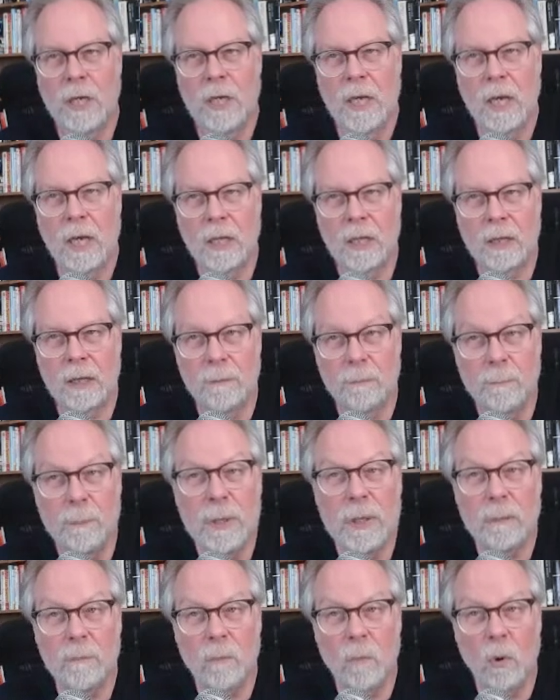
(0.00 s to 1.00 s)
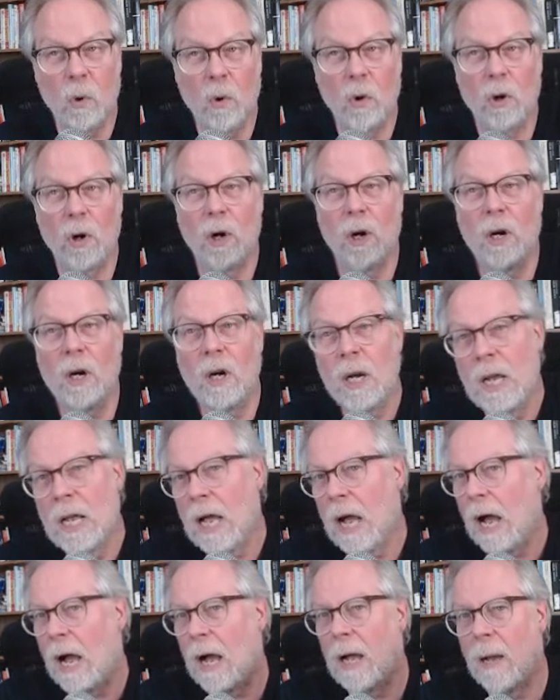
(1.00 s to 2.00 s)
a bit more.
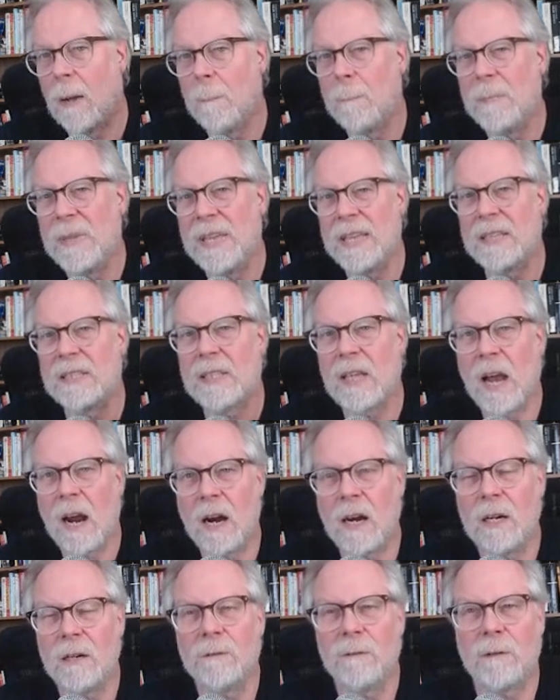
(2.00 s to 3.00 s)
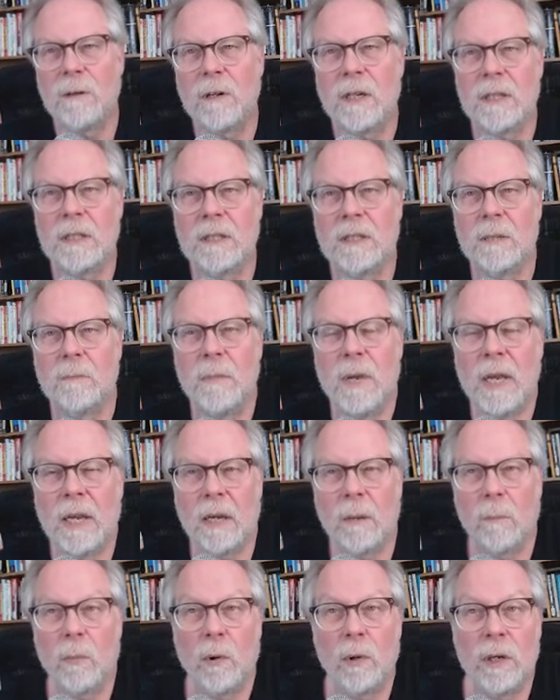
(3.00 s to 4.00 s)
It's hard for us to make a
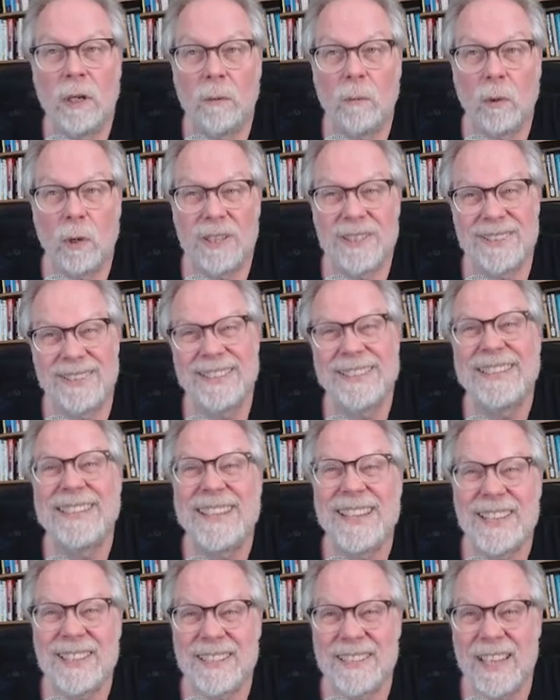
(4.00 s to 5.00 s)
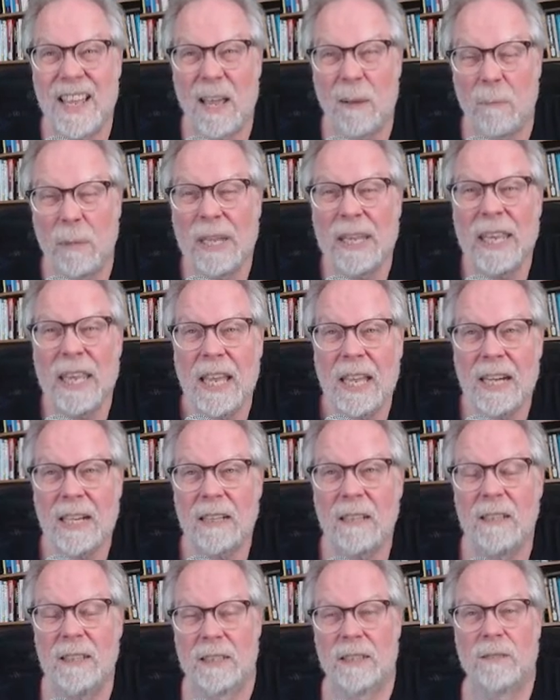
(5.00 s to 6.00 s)
printing press that does that.
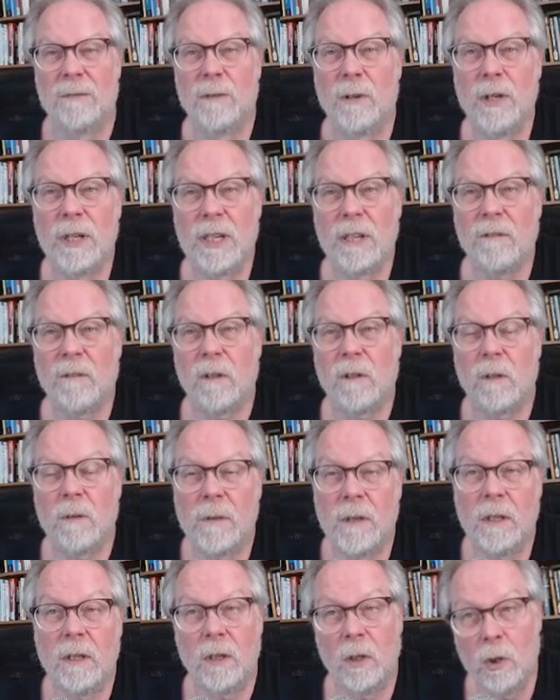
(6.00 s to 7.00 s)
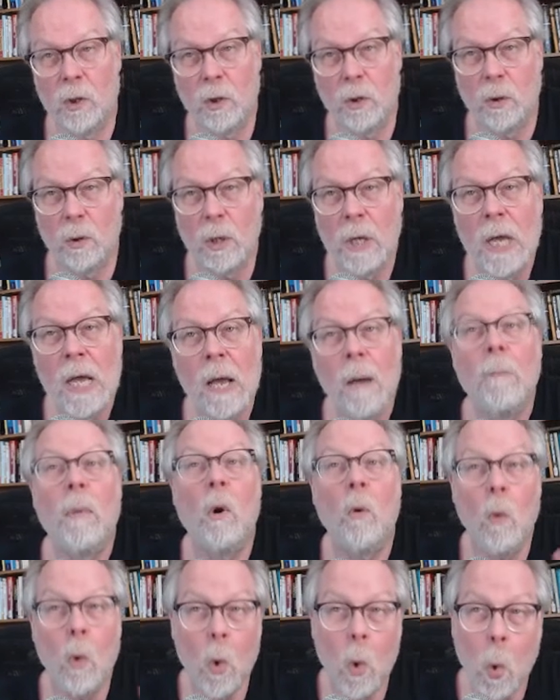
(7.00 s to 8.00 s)
Mechanically, it's a very difficult thing to do. But
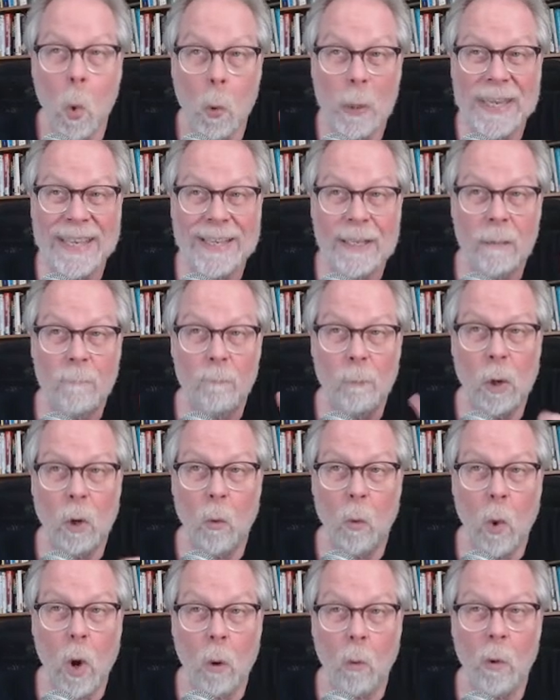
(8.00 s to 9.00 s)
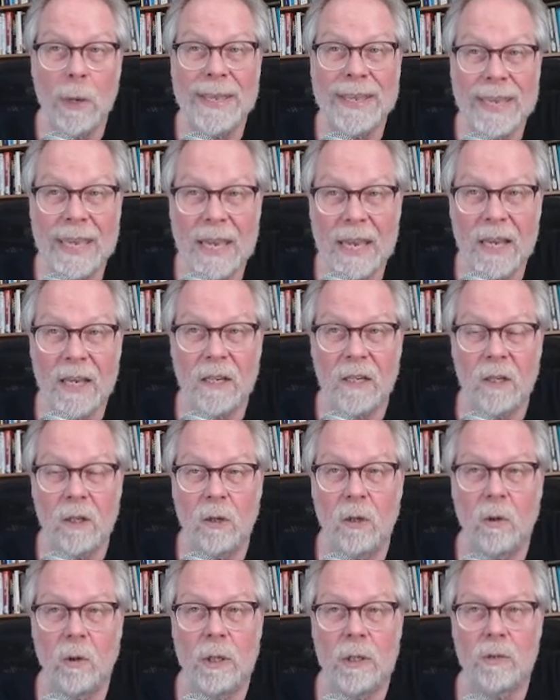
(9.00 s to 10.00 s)
what we can
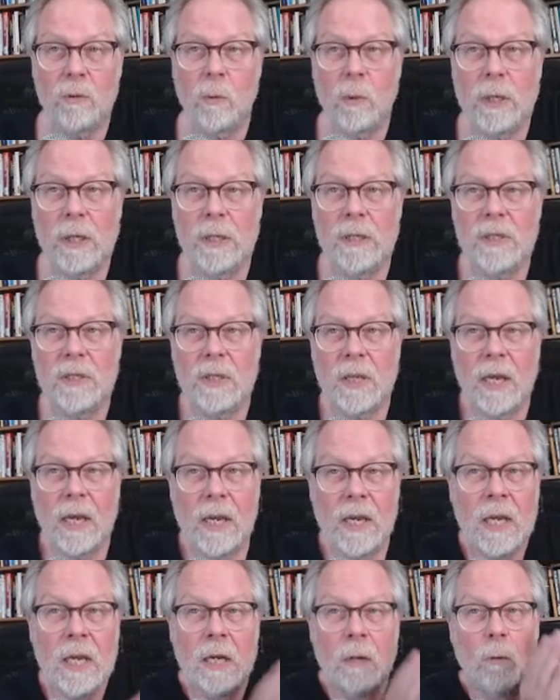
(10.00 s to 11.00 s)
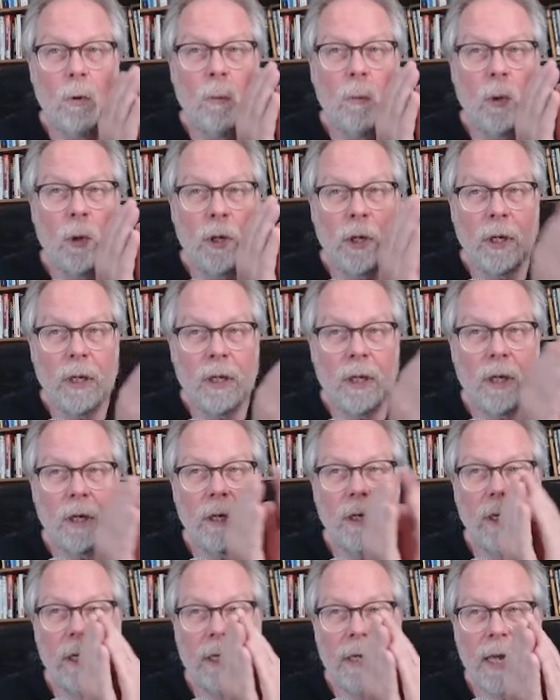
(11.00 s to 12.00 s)
do is we can say, we'll put ink
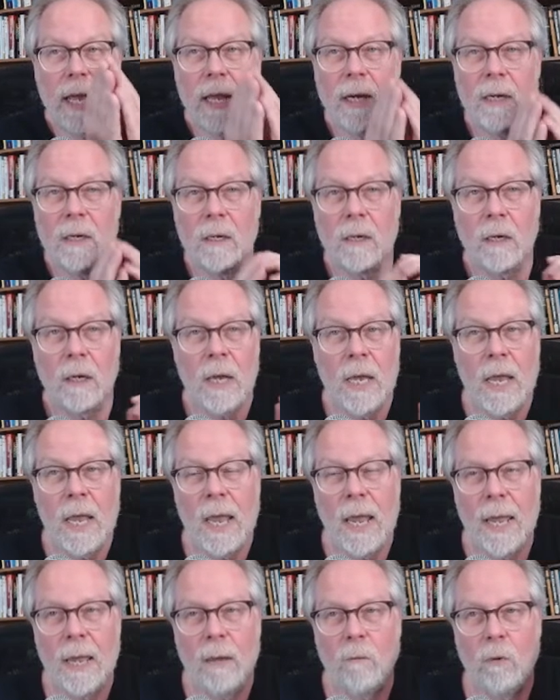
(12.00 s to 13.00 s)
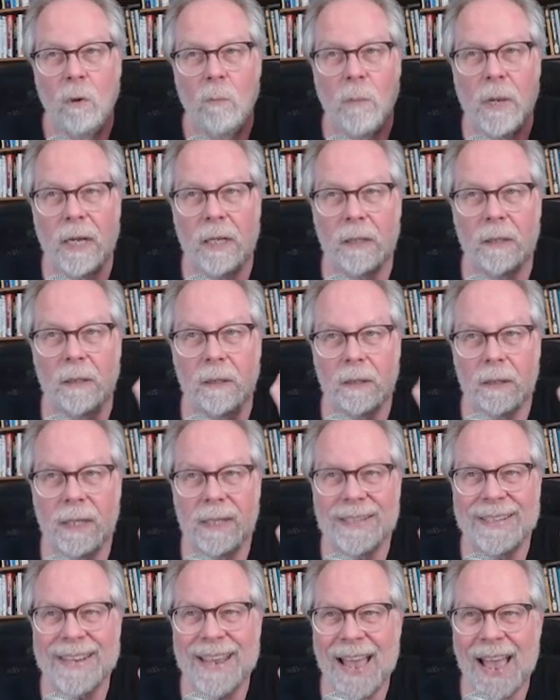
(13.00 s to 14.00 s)
here and not here, and we'll make the
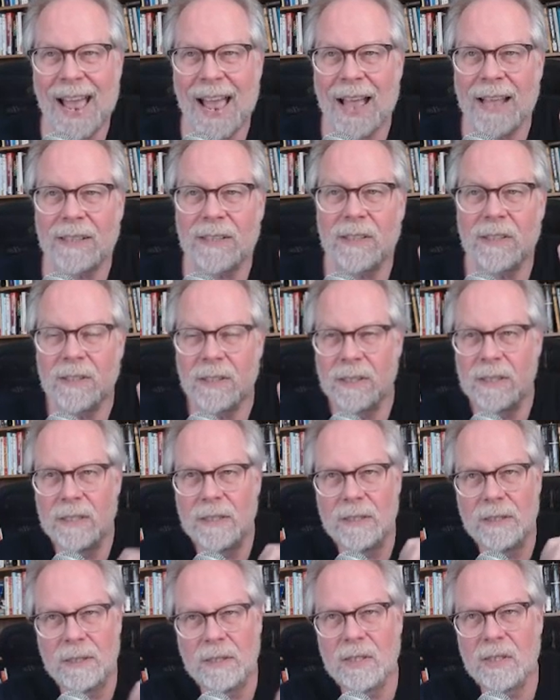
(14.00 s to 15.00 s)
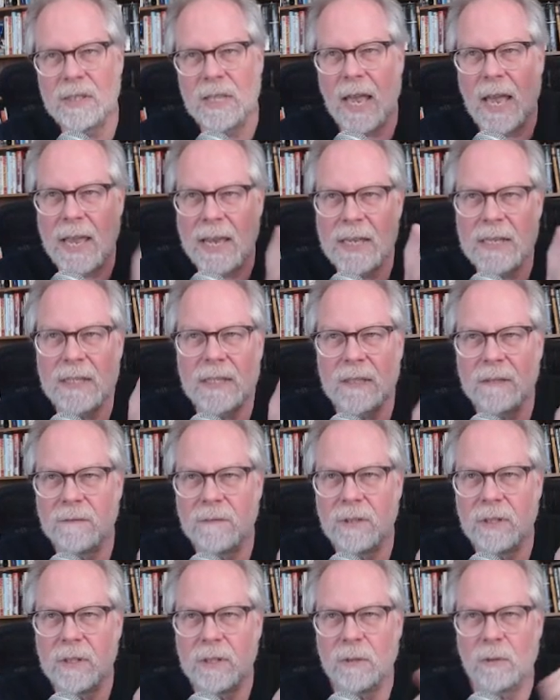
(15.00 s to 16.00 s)
dots, the size of
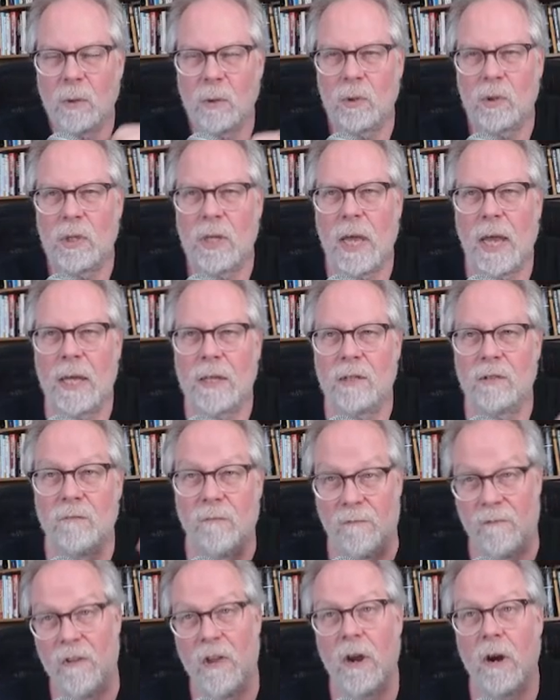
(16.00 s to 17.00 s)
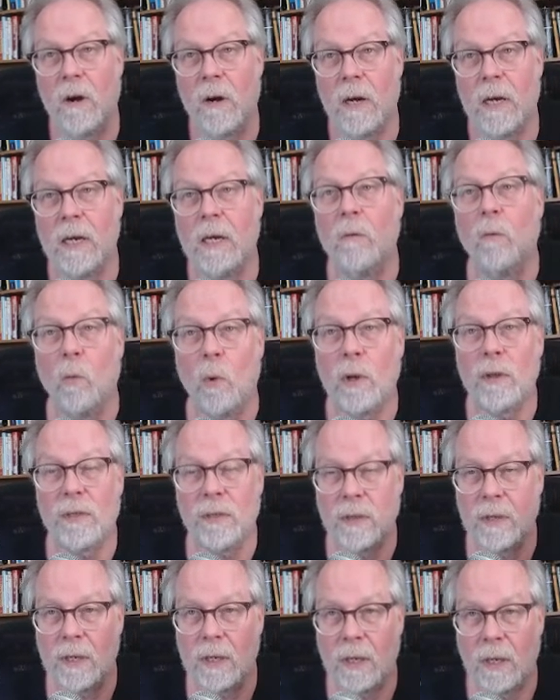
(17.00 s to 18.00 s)
those dots vary with
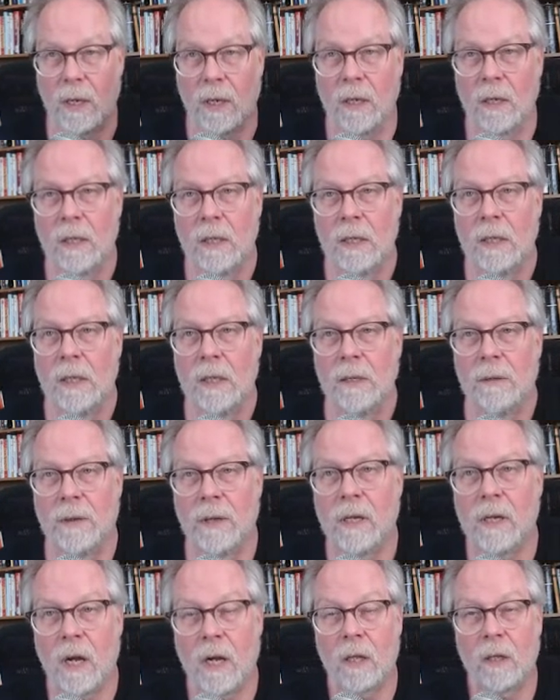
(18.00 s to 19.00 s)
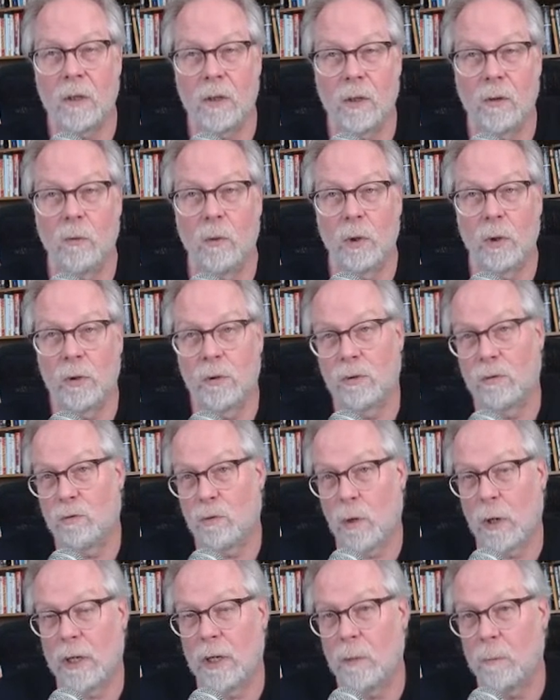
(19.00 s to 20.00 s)
the color that we're
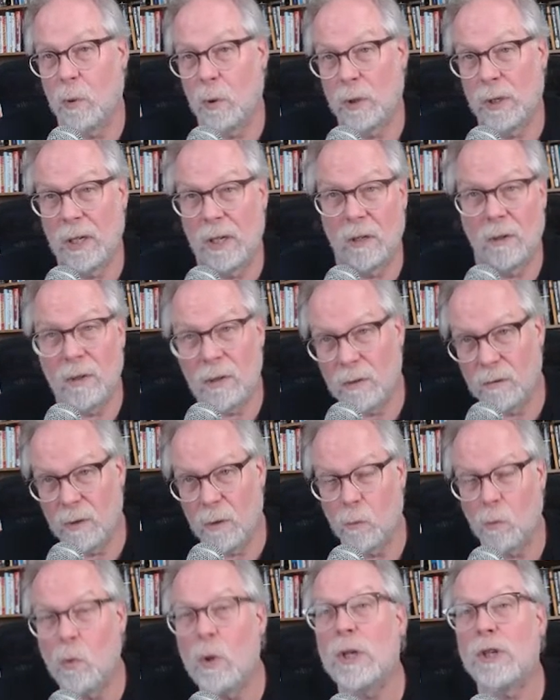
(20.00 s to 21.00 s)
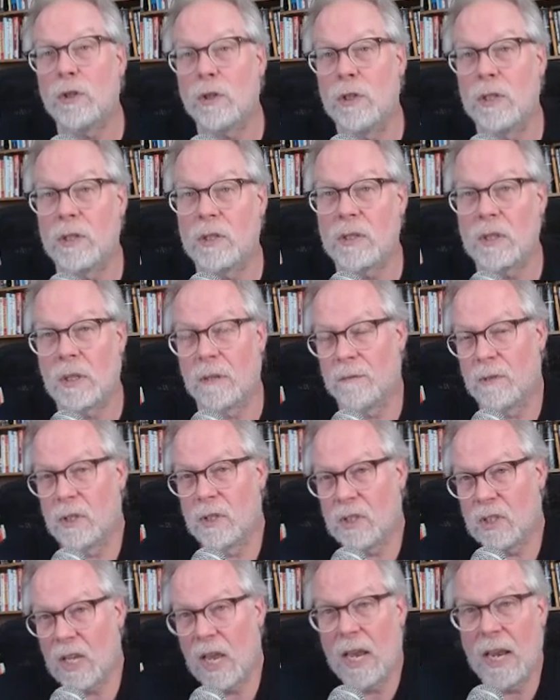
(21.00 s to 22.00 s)
trying to put down, the richness of the
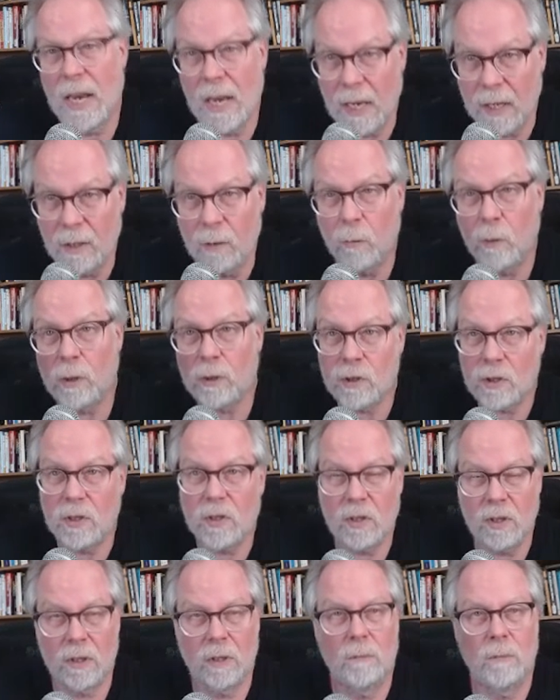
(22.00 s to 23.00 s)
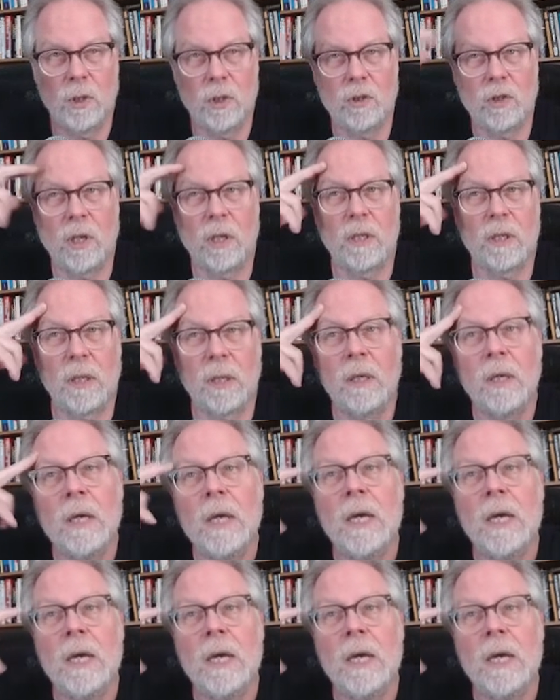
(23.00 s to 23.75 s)
cyan, the richness of the magenta.